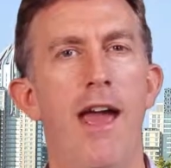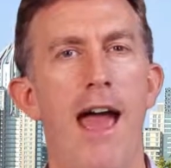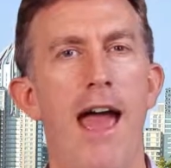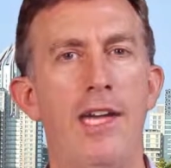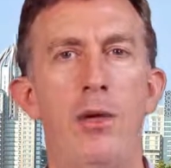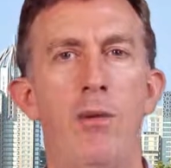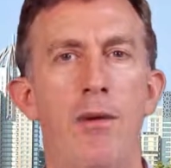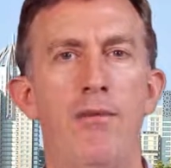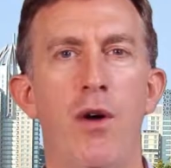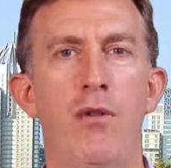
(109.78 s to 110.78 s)
and you were
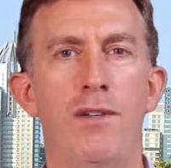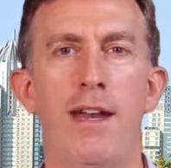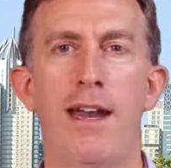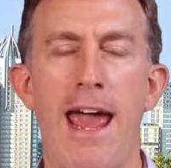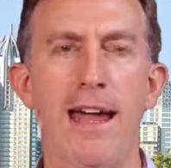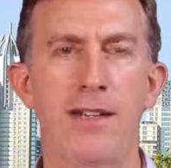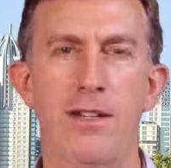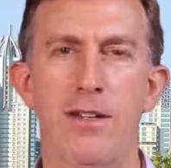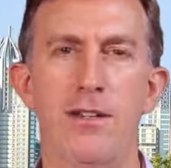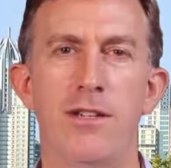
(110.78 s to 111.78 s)
involved in an
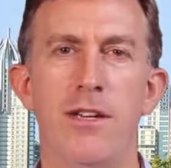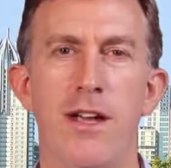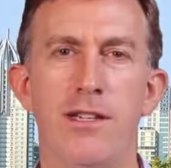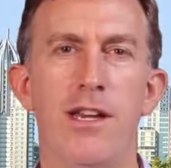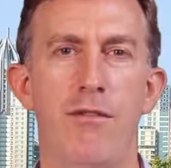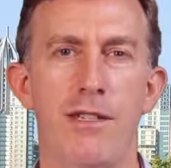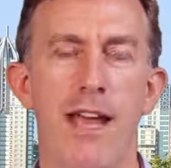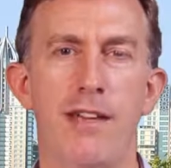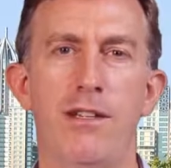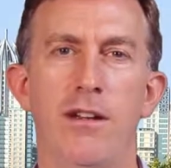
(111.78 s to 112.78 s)
accident, a serious
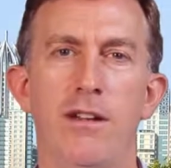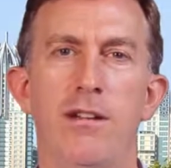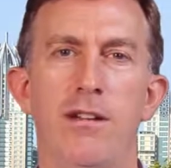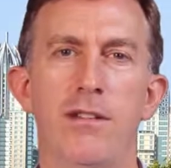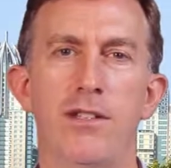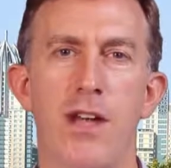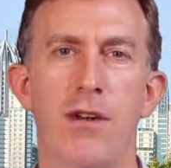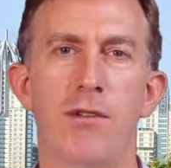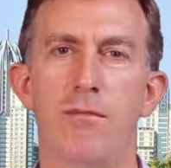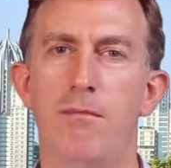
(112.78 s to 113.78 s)
accident,
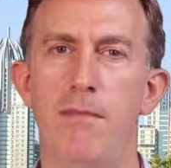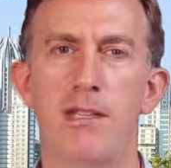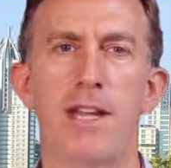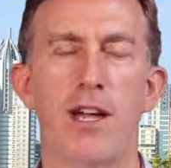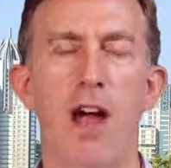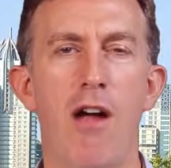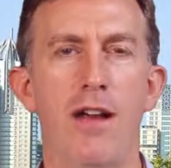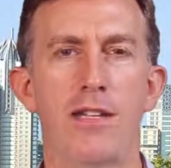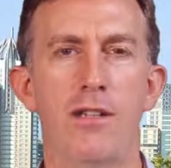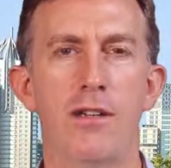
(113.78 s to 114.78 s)
so let's say a car
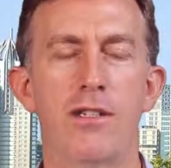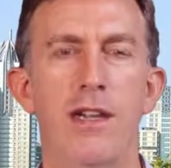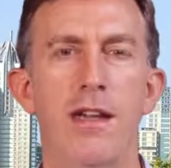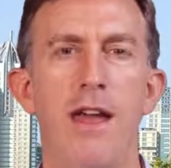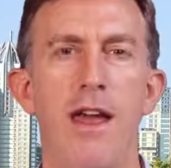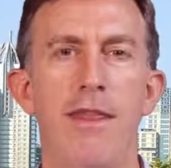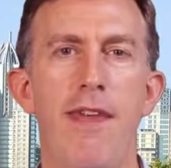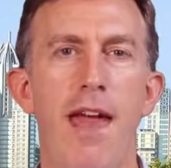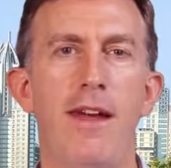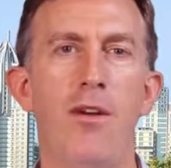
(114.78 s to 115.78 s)
accident,
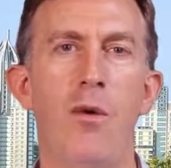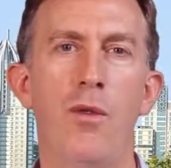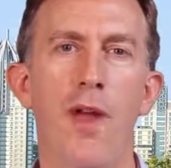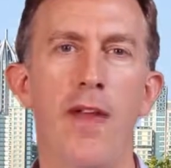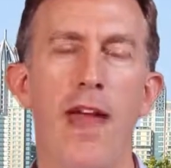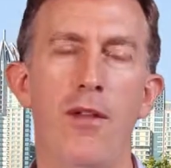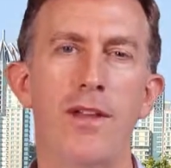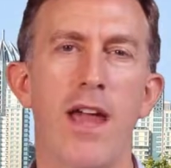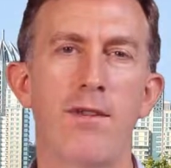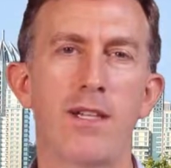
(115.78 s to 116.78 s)
then although the
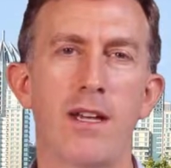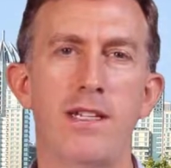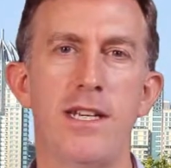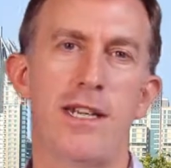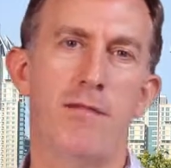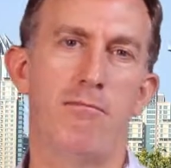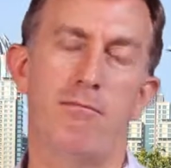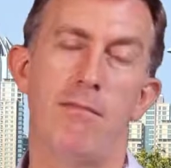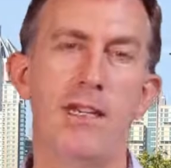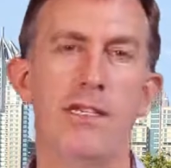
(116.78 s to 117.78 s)
healthcare facilities in,
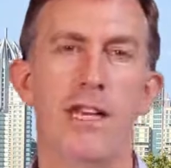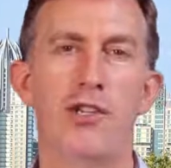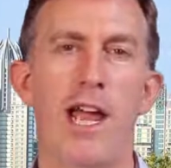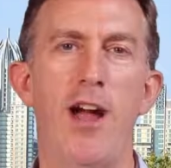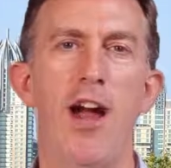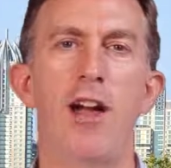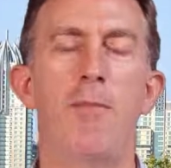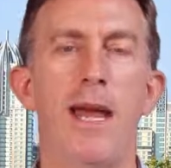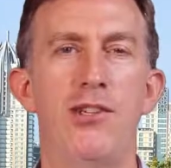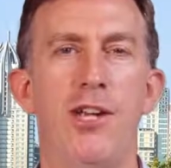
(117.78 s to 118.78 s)
let's say, Shanghai or
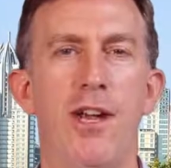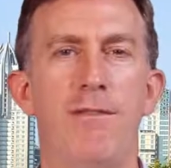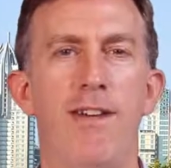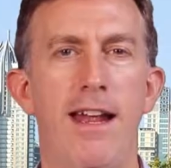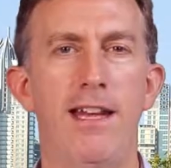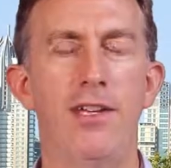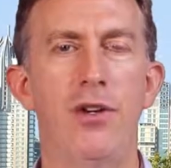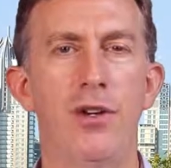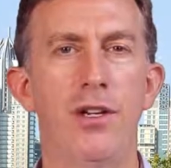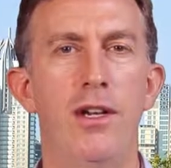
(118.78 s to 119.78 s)
Beijing are fairly
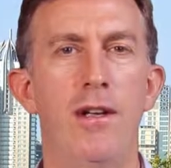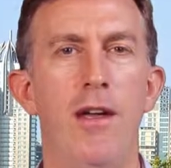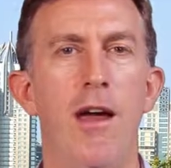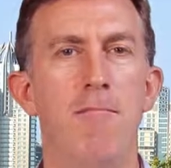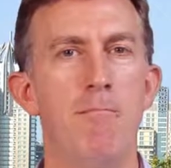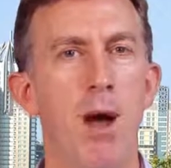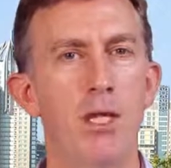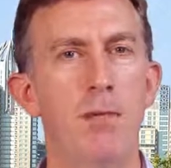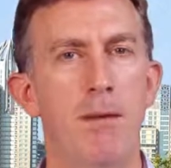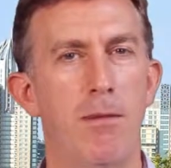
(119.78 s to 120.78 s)
good,
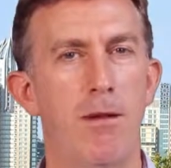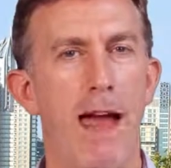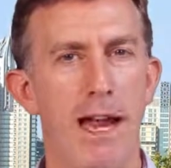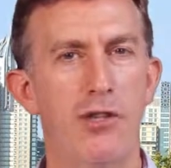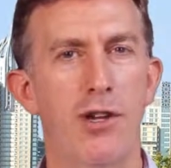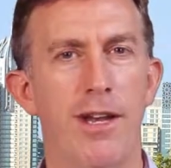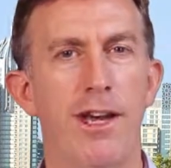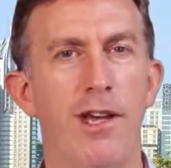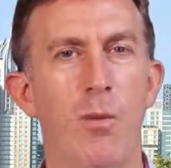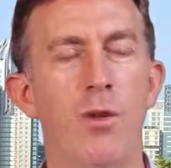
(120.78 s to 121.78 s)
most people actually are
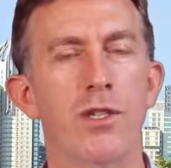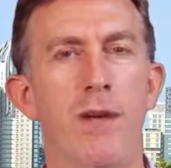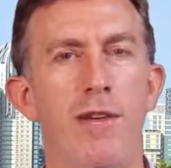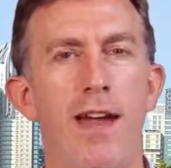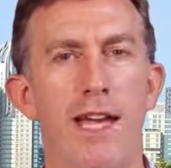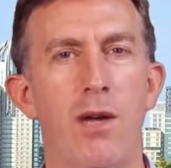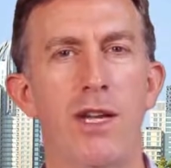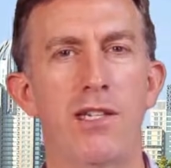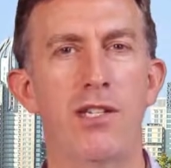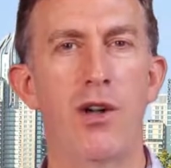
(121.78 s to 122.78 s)
going to want to be
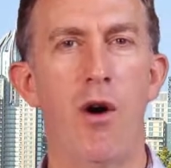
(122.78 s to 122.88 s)
evacuated to